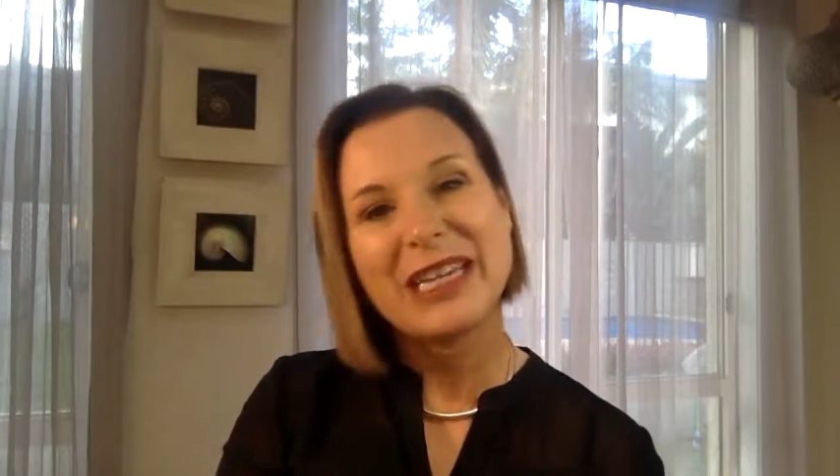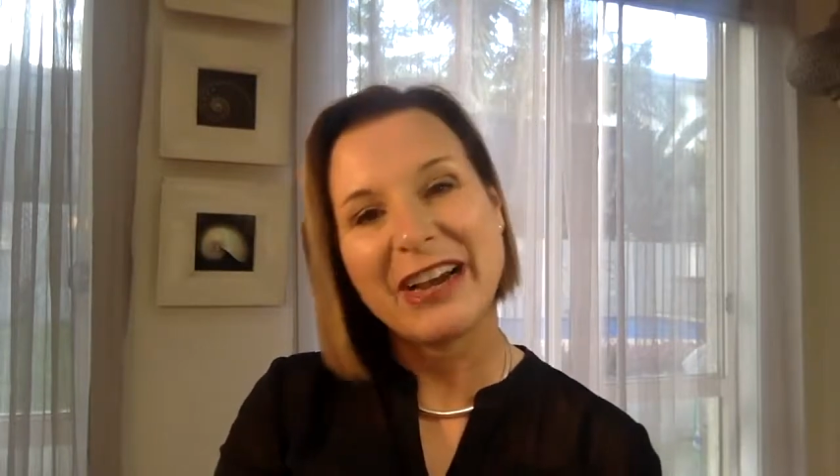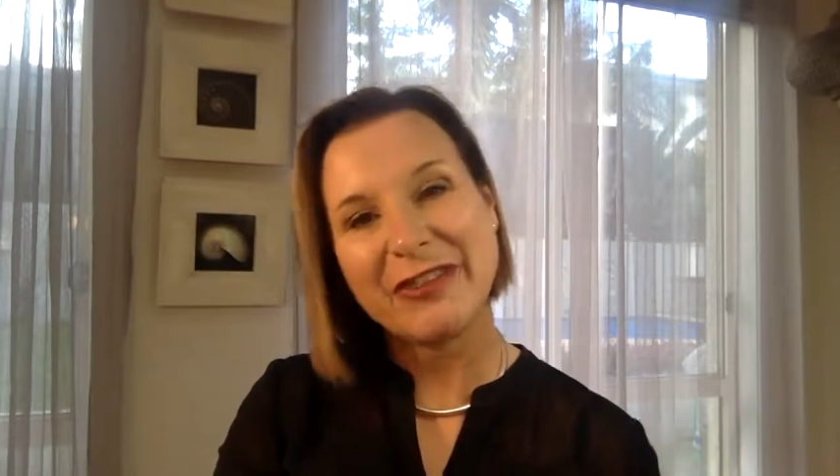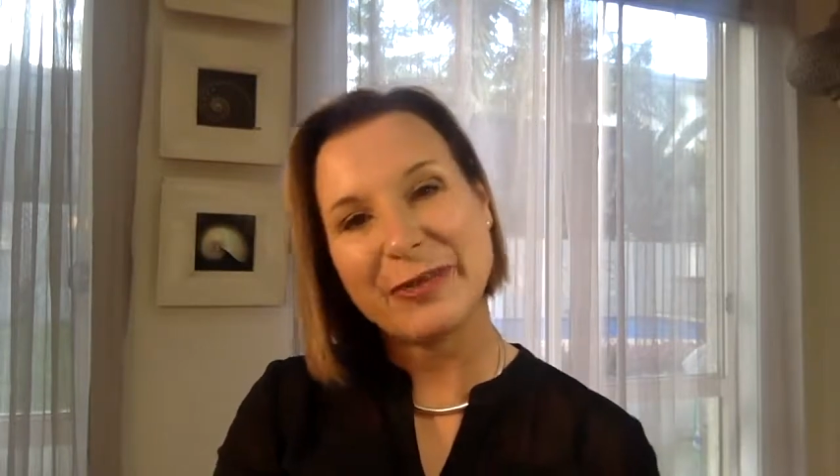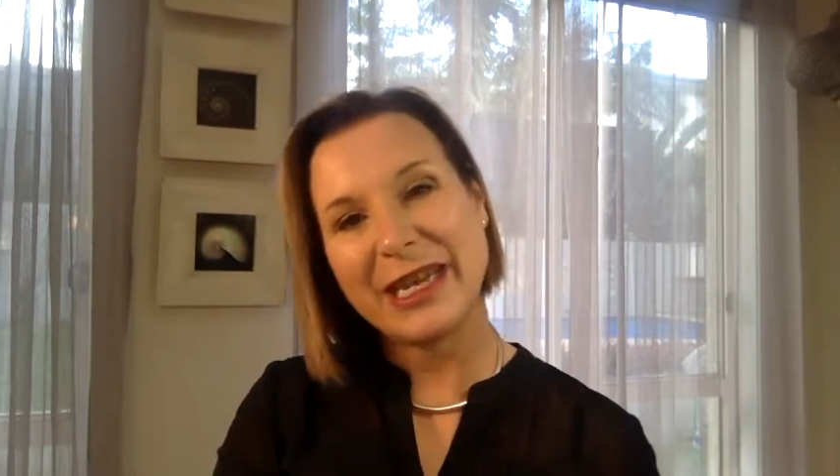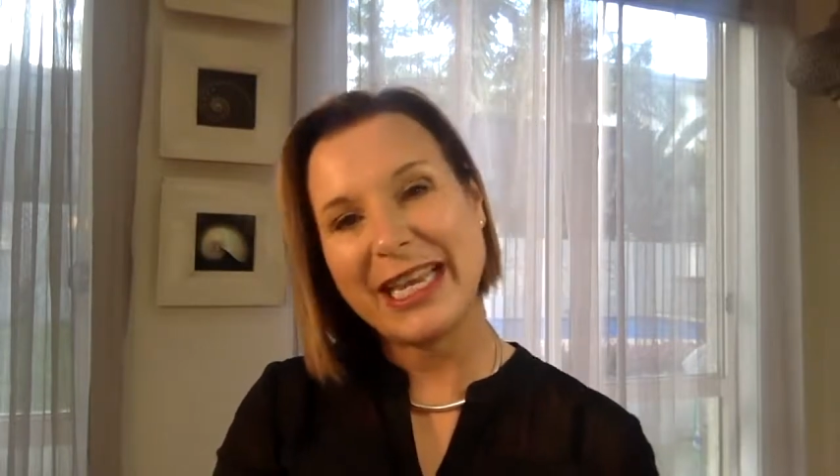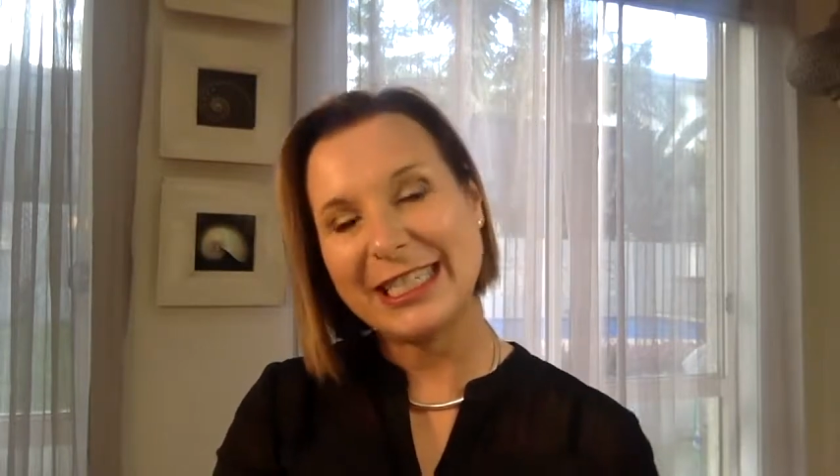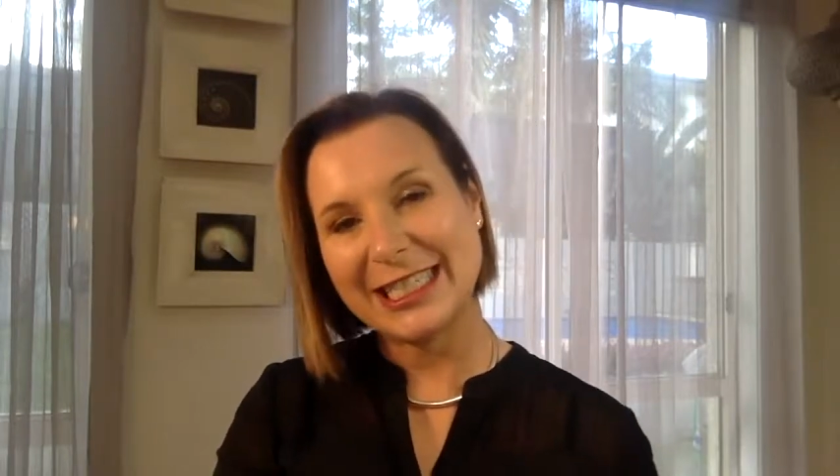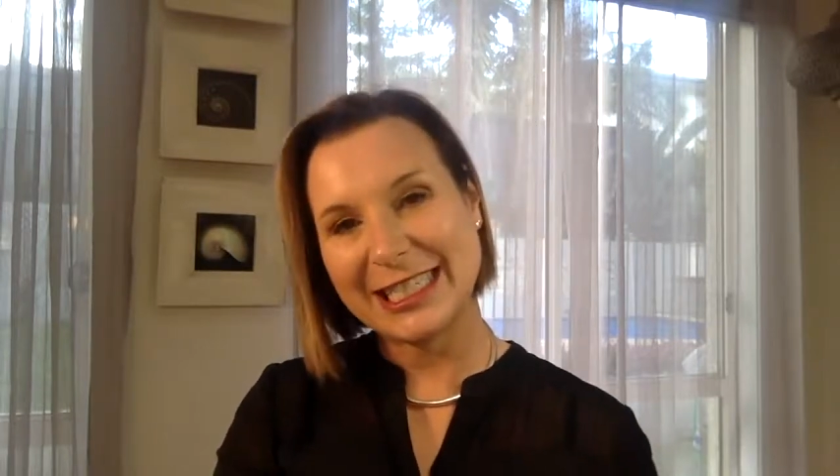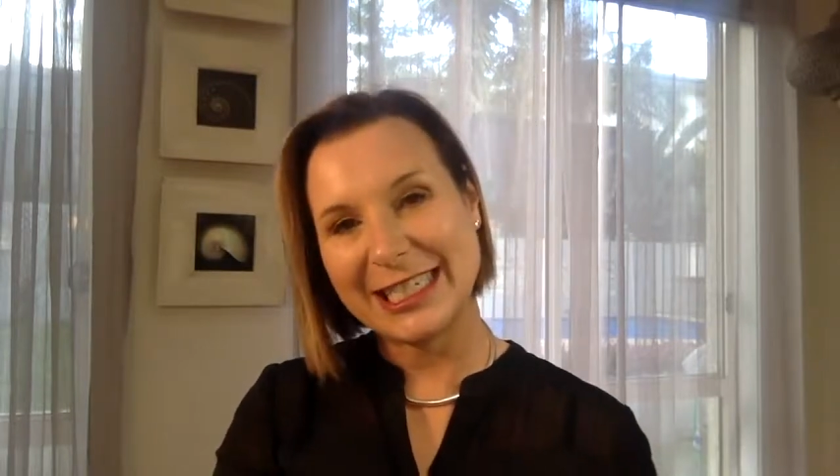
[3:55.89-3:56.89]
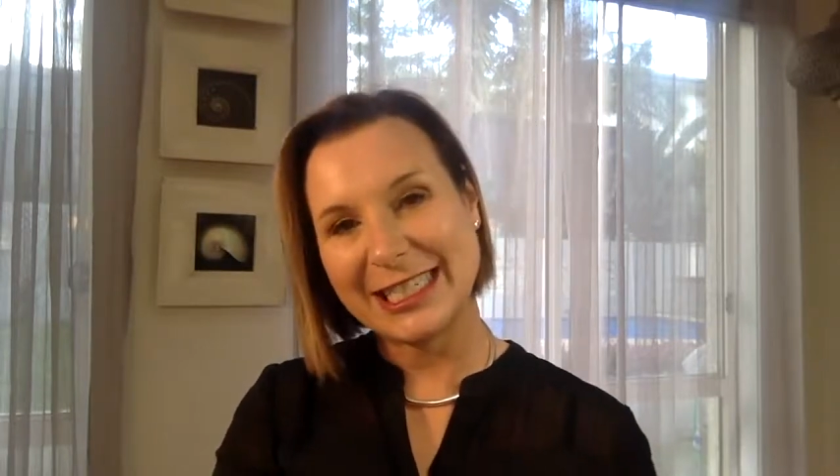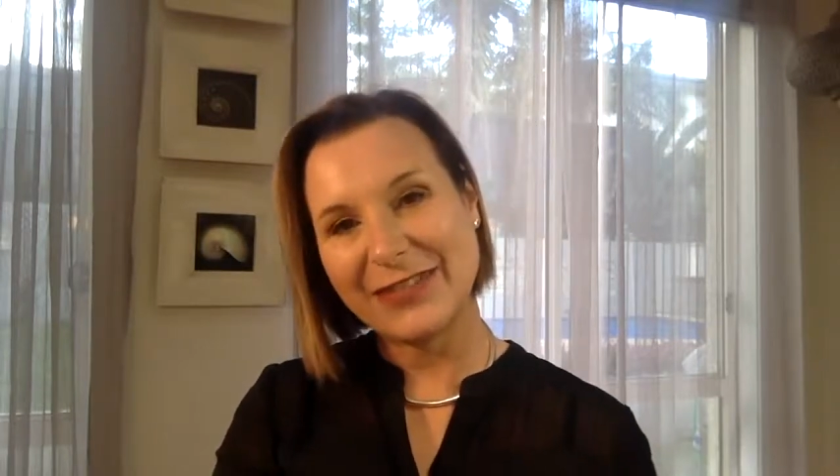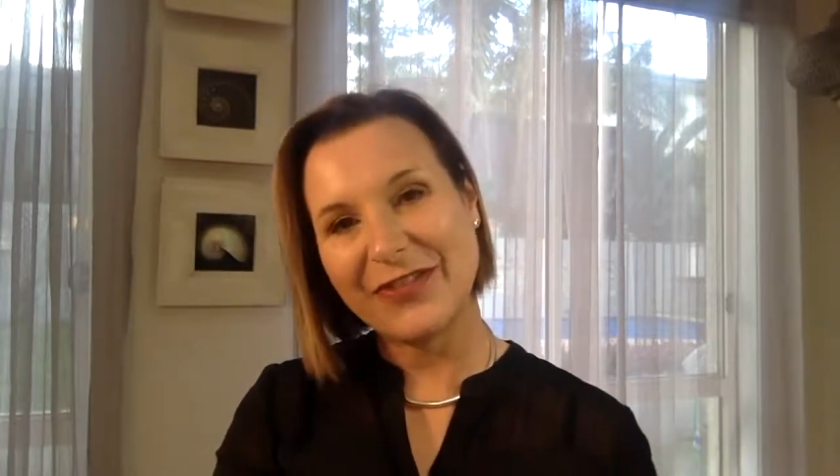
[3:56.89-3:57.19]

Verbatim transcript: government agencies and